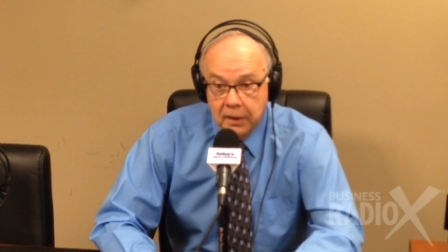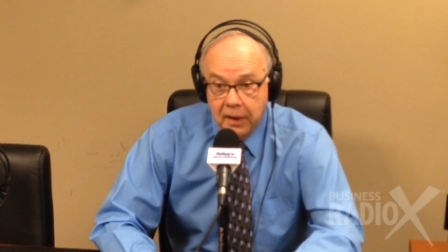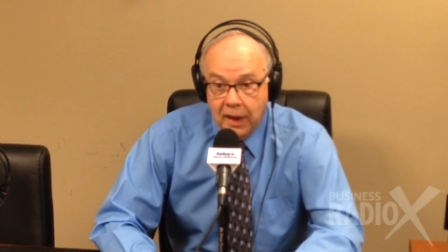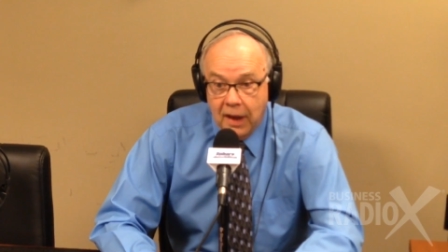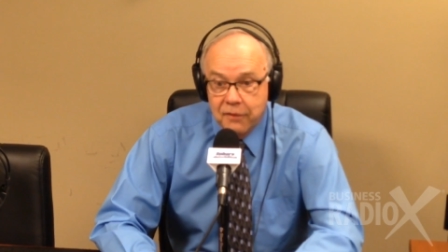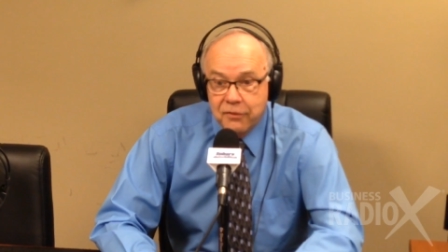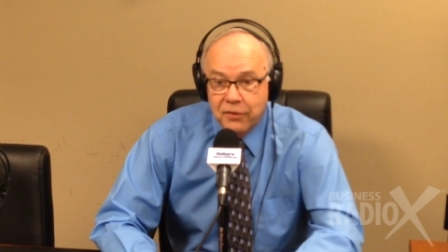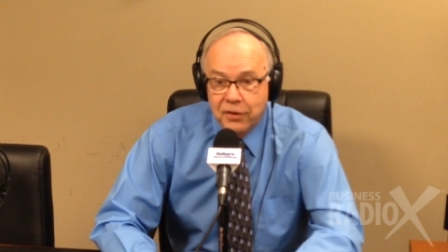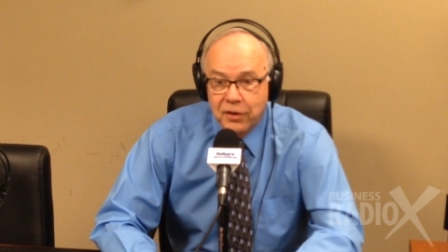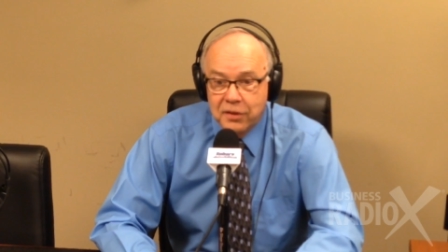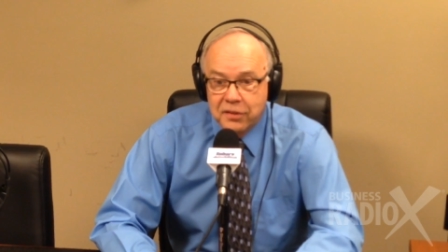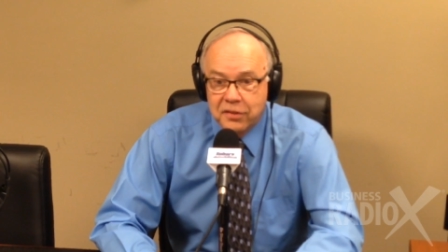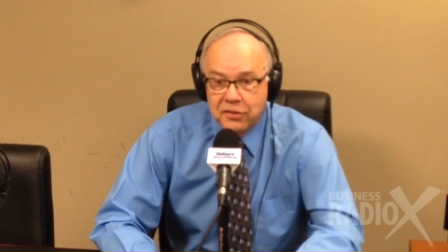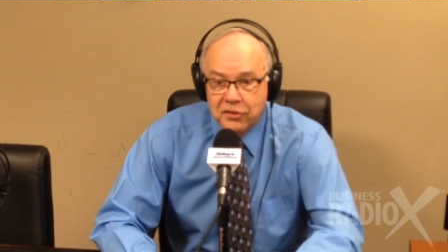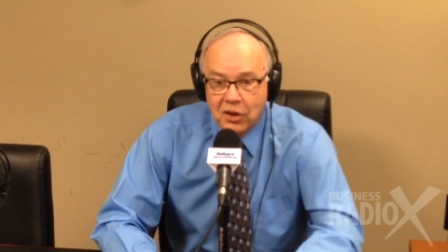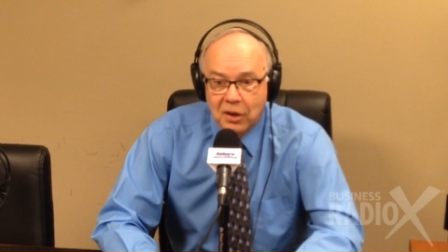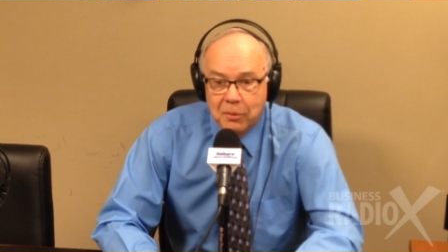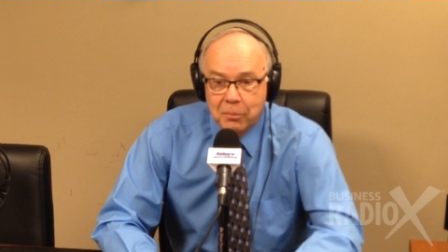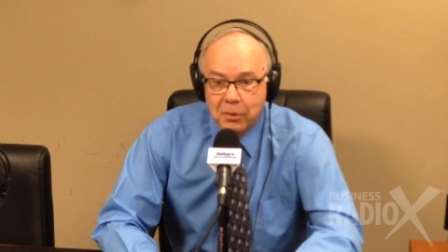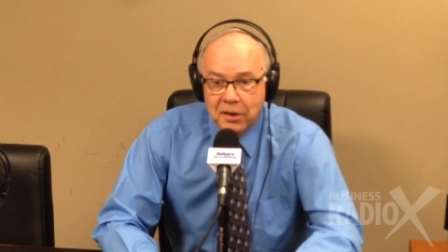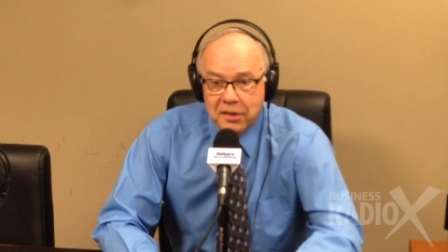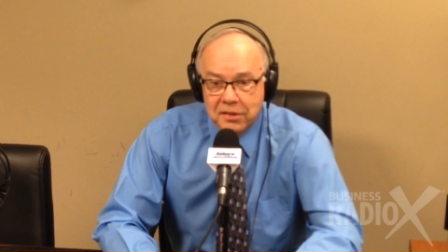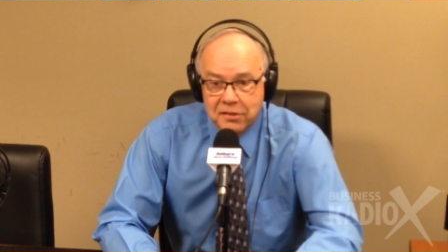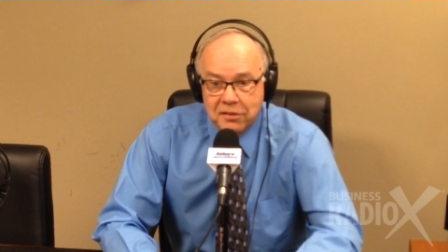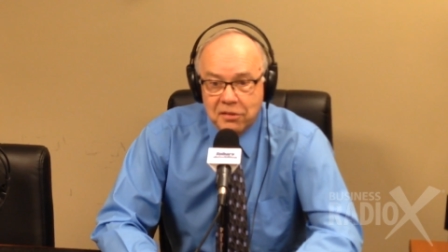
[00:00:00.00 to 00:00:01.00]
I've heard
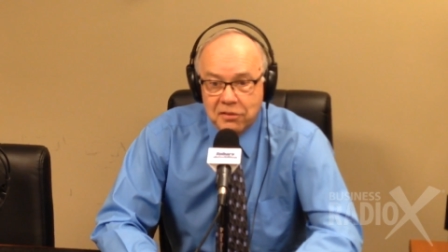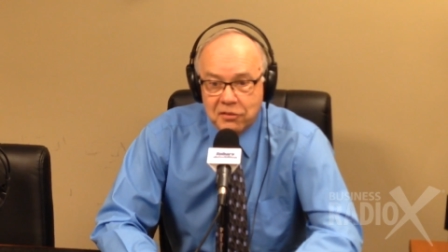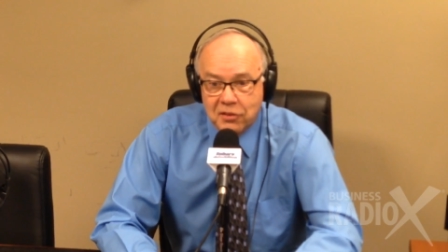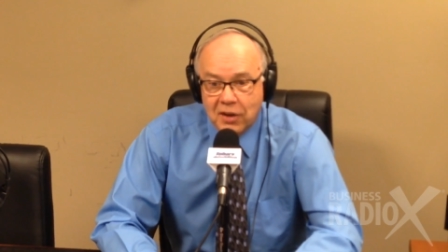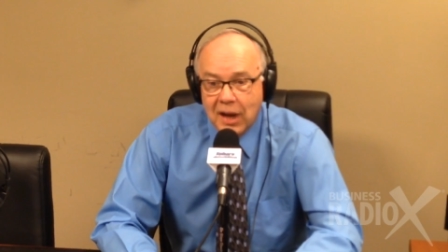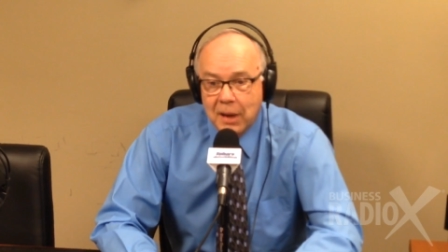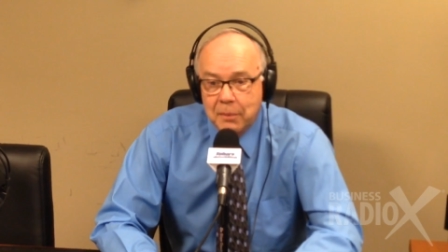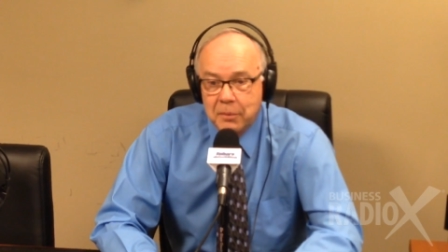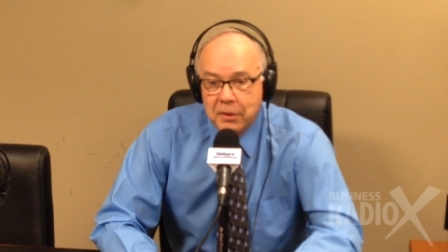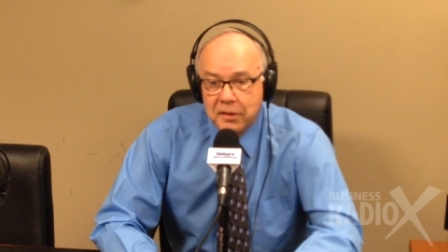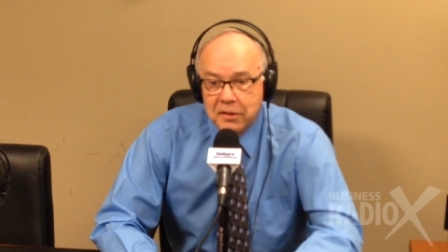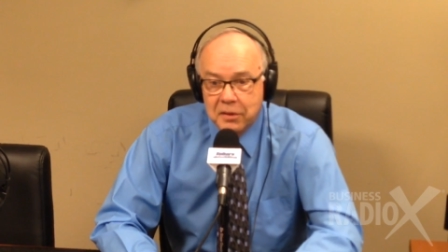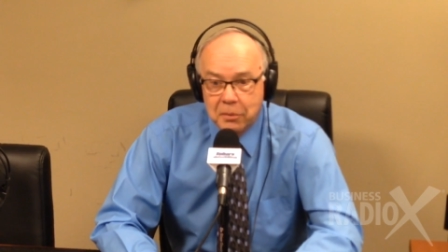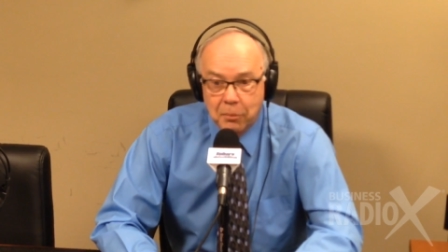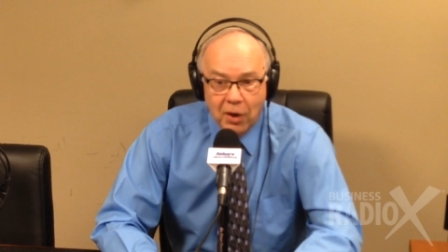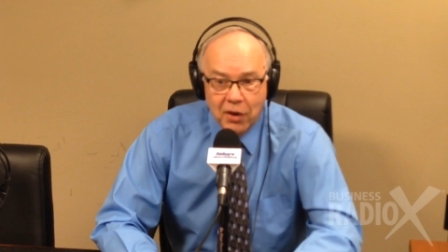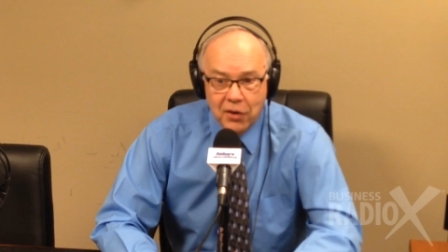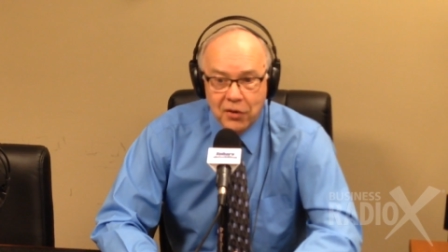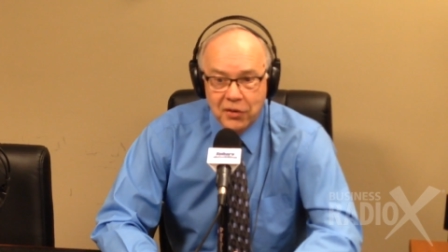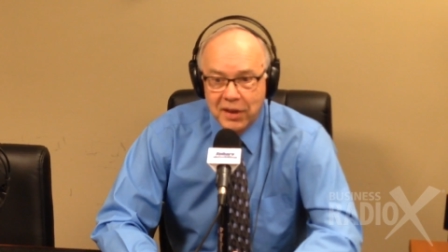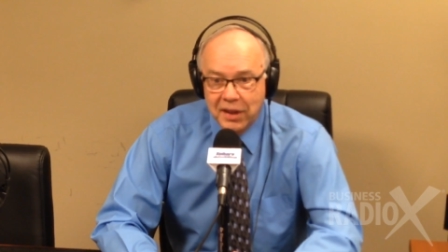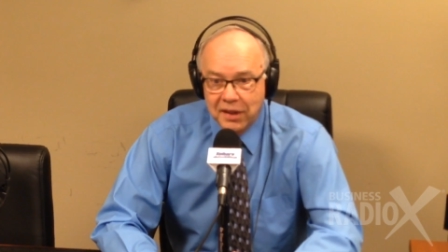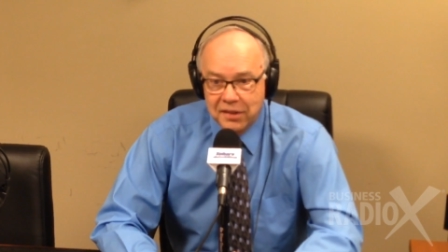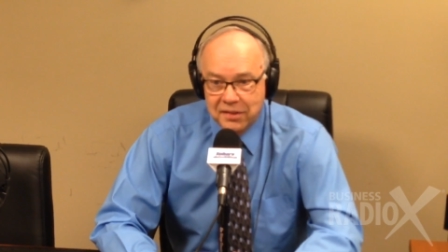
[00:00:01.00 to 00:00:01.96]
Starbucks described as a modern-day